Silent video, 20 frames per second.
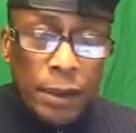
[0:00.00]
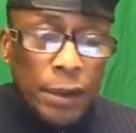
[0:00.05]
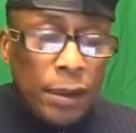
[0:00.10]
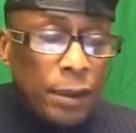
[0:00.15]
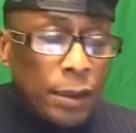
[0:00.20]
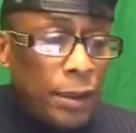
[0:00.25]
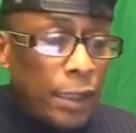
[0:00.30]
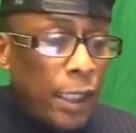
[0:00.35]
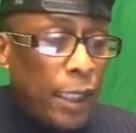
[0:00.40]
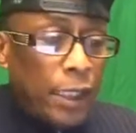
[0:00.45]

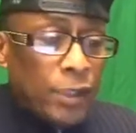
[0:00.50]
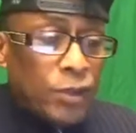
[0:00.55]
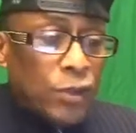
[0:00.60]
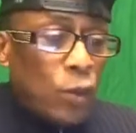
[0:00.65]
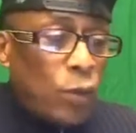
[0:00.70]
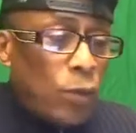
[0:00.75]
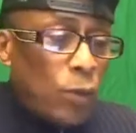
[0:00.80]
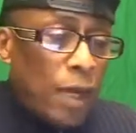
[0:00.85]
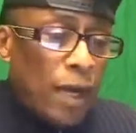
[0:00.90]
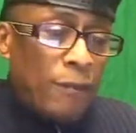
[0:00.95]
yeah,
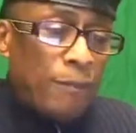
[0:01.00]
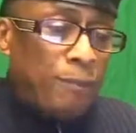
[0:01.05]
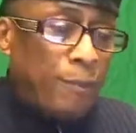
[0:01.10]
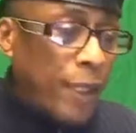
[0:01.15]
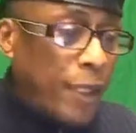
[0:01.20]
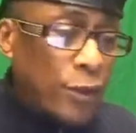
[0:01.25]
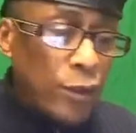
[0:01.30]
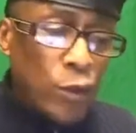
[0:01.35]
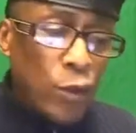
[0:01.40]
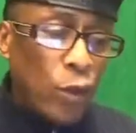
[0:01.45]
so I've
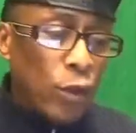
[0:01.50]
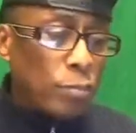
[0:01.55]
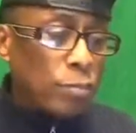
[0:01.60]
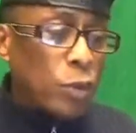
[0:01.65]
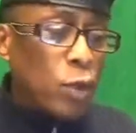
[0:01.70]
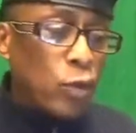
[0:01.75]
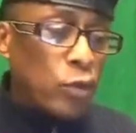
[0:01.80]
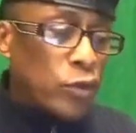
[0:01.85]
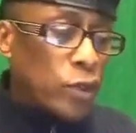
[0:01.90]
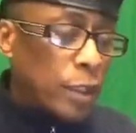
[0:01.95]
been doing
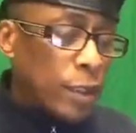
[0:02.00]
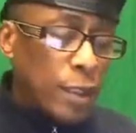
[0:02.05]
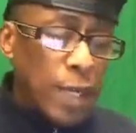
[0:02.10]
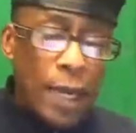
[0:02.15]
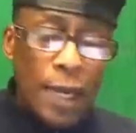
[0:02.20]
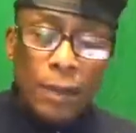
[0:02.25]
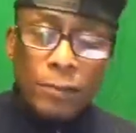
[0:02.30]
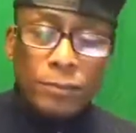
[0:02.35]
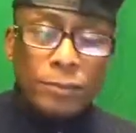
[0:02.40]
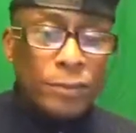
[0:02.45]
music.
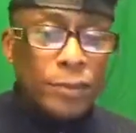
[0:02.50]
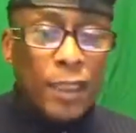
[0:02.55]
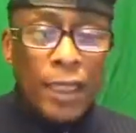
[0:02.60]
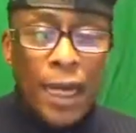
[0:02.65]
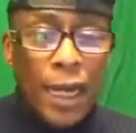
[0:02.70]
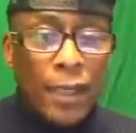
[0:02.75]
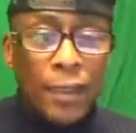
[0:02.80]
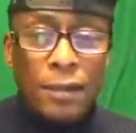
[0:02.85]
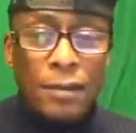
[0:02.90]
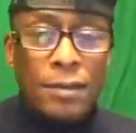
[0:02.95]
I
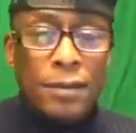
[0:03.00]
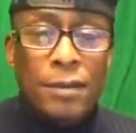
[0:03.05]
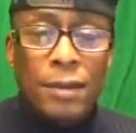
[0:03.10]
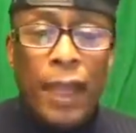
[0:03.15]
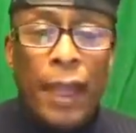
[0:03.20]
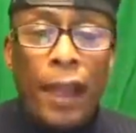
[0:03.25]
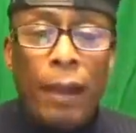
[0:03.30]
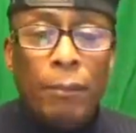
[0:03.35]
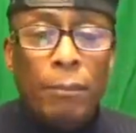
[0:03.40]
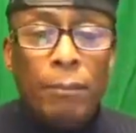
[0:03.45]
didn't
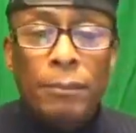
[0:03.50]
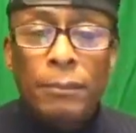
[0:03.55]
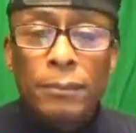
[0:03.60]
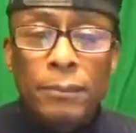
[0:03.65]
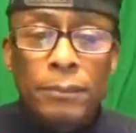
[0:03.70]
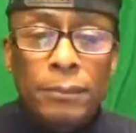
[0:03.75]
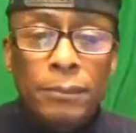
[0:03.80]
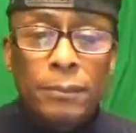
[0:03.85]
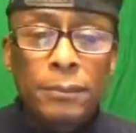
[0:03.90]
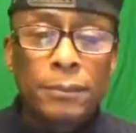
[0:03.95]
stop.
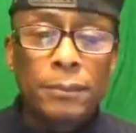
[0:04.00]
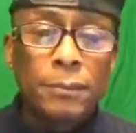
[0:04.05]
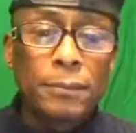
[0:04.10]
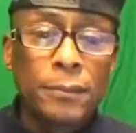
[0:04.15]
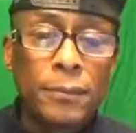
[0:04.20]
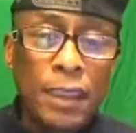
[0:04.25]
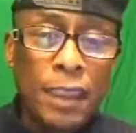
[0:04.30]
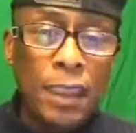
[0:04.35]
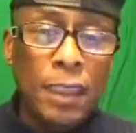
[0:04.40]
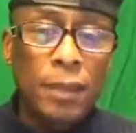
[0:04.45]

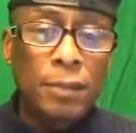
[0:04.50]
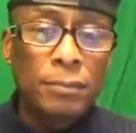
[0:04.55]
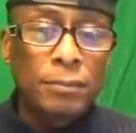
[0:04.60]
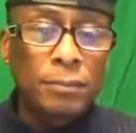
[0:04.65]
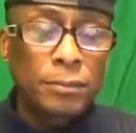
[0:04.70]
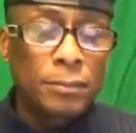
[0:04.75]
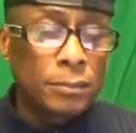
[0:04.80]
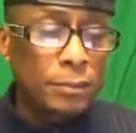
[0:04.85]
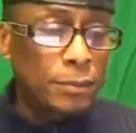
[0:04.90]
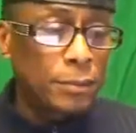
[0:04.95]
Yeah.
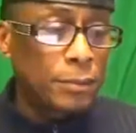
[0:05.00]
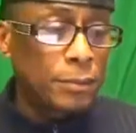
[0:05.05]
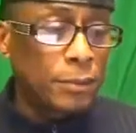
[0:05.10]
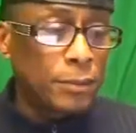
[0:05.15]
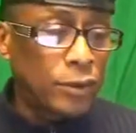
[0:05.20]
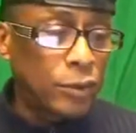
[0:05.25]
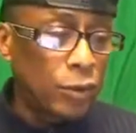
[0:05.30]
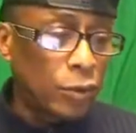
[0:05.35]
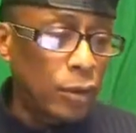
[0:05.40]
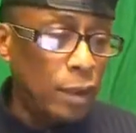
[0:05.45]

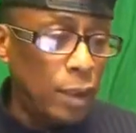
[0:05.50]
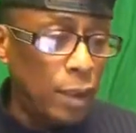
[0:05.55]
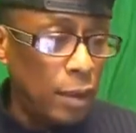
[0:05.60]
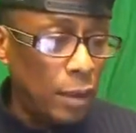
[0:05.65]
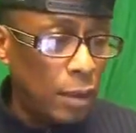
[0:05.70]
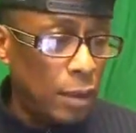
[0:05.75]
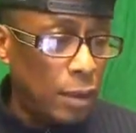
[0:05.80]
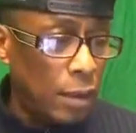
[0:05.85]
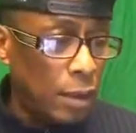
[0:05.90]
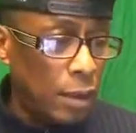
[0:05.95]
So, yeah.
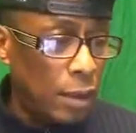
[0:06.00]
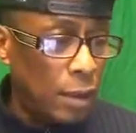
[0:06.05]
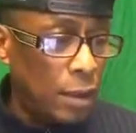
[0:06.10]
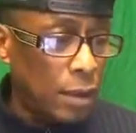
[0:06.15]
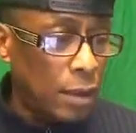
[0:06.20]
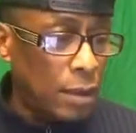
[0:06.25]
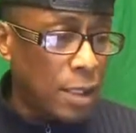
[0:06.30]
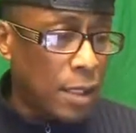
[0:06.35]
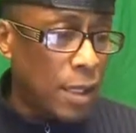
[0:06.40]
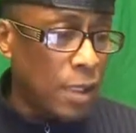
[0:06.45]

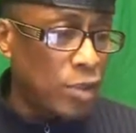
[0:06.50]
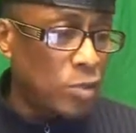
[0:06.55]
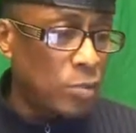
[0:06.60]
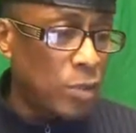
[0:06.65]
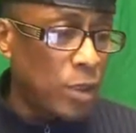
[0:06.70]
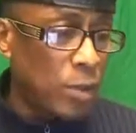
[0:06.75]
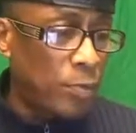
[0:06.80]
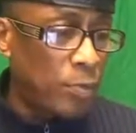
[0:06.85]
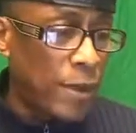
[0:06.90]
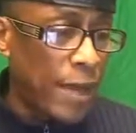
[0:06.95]

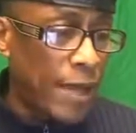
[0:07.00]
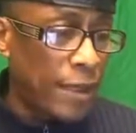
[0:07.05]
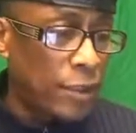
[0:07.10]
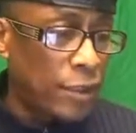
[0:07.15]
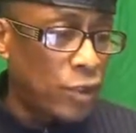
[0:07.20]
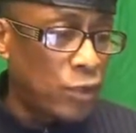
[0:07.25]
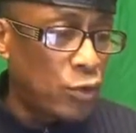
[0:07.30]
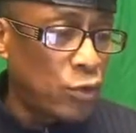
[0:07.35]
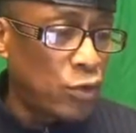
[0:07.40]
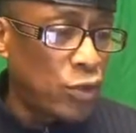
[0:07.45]
Kashmir Black.
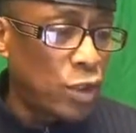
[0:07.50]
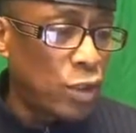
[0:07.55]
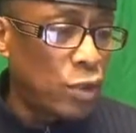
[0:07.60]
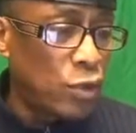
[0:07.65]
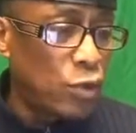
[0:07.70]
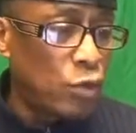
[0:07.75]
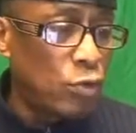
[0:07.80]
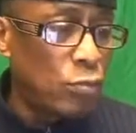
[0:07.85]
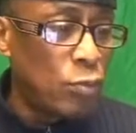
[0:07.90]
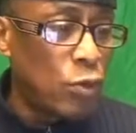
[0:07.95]
Did you see the
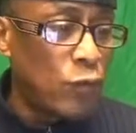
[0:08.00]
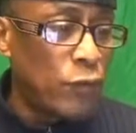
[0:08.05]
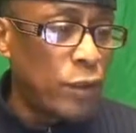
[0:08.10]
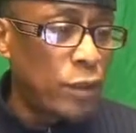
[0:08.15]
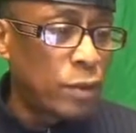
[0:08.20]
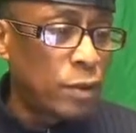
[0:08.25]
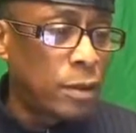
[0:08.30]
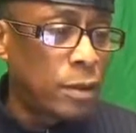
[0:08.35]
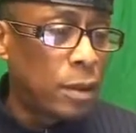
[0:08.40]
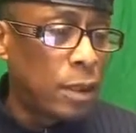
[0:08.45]
new
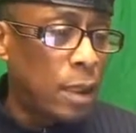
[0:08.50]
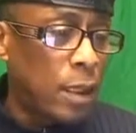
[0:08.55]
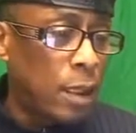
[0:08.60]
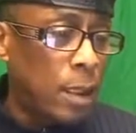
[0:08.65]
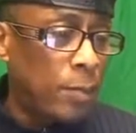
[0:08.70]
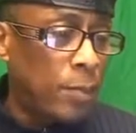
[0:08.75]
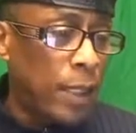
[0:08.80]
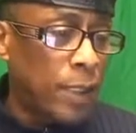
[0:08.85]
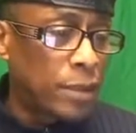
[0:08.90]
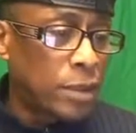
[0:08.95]
movie
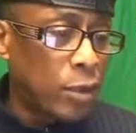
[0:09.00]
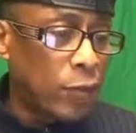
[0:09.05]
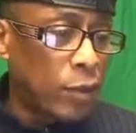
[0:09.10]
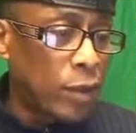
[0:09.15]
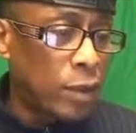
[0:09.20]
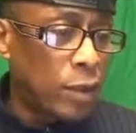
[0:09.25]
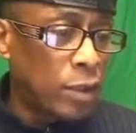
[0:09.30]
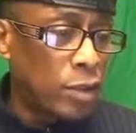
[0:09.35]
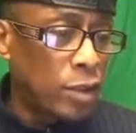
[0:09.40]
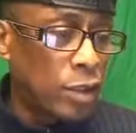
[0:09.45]
by
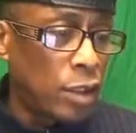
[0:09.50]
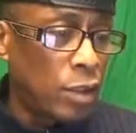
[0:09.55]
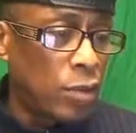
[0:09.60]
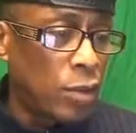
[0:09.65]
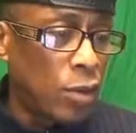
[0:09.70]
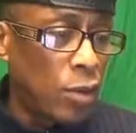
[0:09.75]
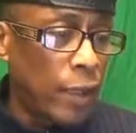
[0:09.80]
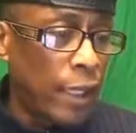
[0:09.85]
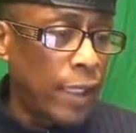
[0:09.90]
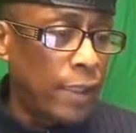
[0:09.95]
Tariq Nasheed
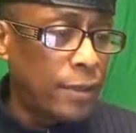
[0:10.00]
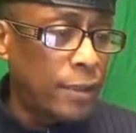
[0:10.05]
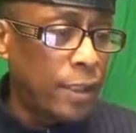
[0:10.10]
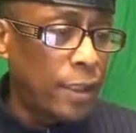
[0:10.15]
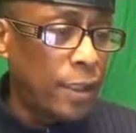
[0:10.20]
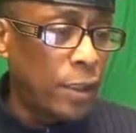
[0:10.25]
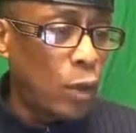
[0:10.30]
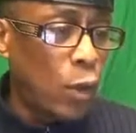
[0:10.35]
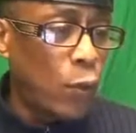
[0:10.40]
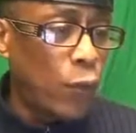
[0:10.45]
called
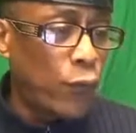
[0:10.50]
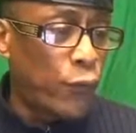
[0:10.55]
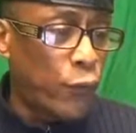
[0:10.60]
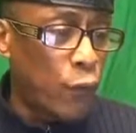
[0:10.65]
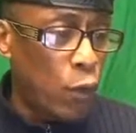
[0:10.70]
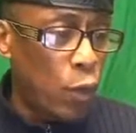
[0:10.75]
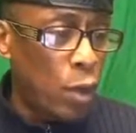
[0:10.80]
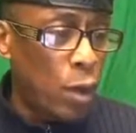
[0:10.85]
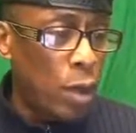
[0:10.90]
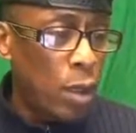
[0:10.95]

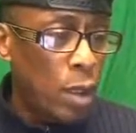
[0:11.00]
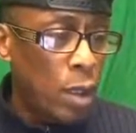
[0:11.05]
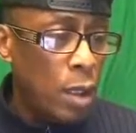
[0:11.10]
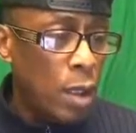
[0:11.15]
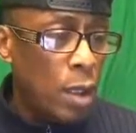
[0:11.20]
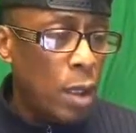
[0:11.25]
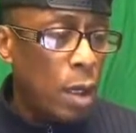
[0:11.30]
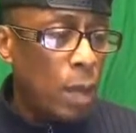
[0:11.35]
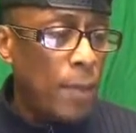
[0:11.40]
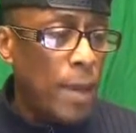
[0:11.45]
1804
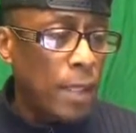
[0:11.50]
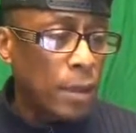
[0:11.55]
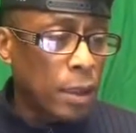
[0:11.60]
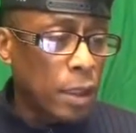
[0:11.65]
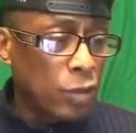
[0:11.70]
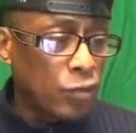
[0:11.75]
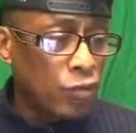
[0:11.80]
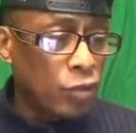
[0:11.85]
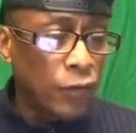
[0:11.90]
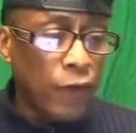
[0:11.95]
about the
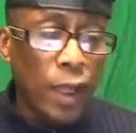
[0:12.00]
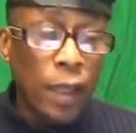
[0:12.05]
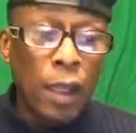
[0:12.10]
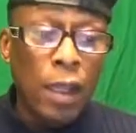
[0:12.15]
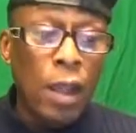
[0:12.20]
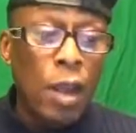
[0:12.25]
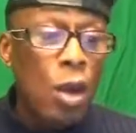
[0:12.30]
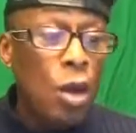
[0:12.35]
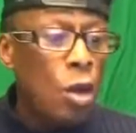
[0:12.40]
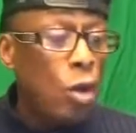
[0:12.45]
history of Haiti?
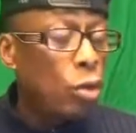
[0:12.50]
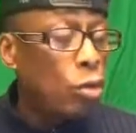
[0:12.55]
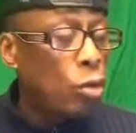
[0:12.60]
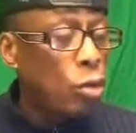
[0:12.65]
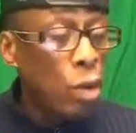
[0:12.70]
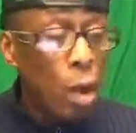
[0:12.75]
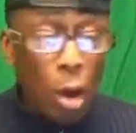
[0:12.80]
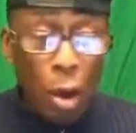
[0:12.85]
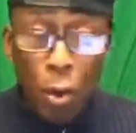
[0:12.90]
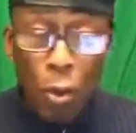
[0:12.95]

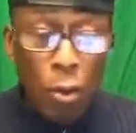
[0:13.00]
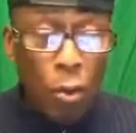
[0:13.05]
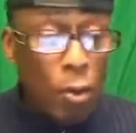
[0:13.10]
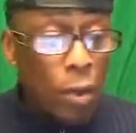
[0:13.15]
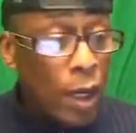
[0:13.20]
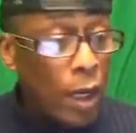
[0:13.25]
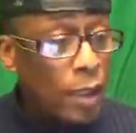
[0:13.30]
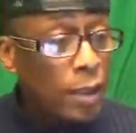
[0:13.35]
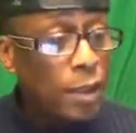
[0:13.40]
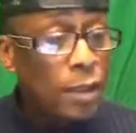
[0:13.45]
No,
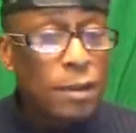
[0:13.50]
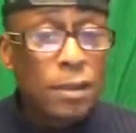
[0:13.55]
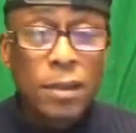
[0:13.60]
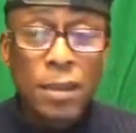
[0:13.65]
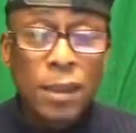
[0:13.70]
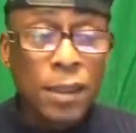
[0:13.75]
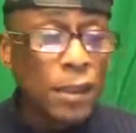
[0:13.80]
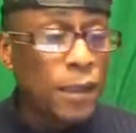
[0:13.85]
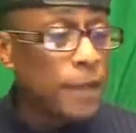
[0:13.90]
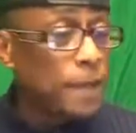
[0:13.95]
I didn't
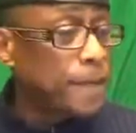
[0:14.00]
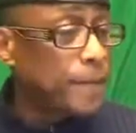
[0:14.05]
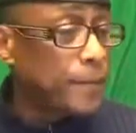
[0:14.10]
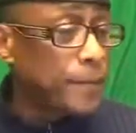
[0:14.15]
see it.